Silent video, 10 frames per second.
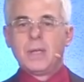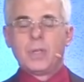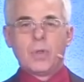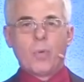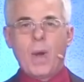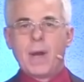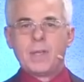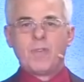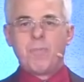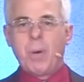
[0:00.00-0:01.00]
to the
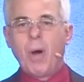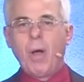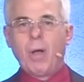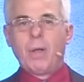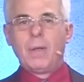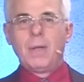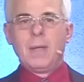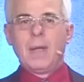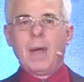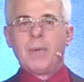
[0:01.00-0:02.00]
writings of Paul.
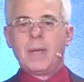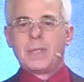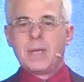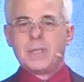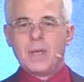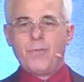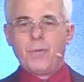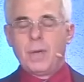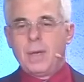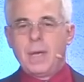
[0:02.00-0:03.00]
I mean, it's as if
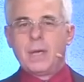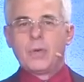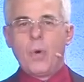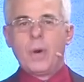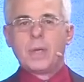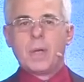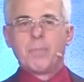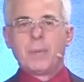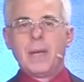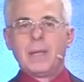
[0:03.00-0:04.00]
he ignored it
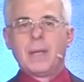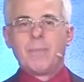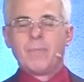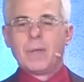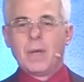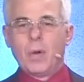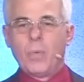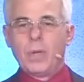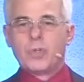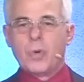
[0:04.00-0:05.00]
completely. A
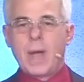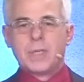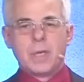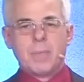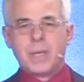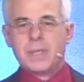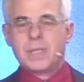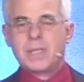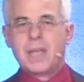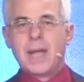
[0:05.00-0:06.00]
real tragedy, but he
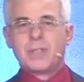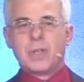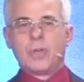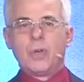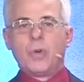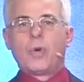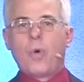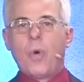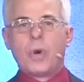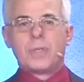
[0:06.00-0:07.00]
sets a new
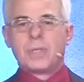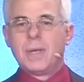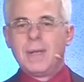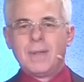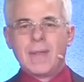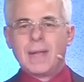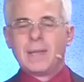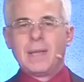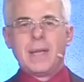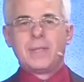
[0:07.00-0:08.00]
course
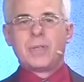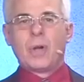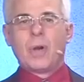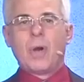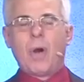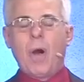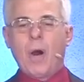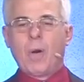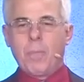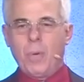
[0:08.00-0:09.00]
that leads to
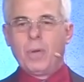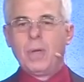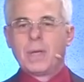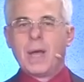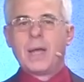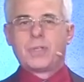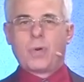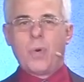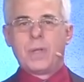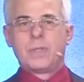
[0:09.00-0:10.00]
horrible
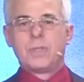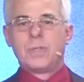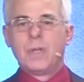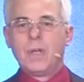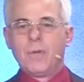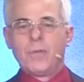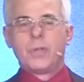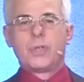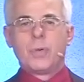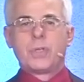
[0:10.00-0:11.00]
consequences for the
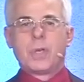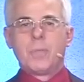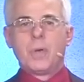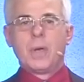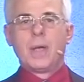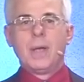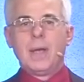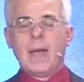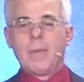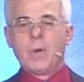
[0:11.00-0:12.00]
Jewish community.
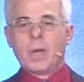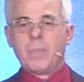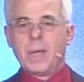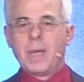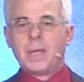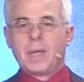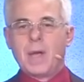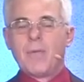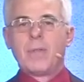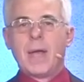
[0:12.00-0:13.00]
And we're going to begin to
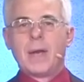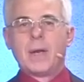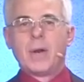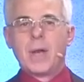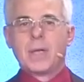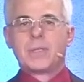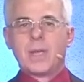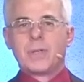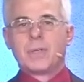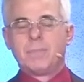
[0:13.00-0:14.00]
cover that in our next
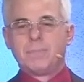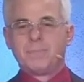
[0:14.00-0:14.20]
session.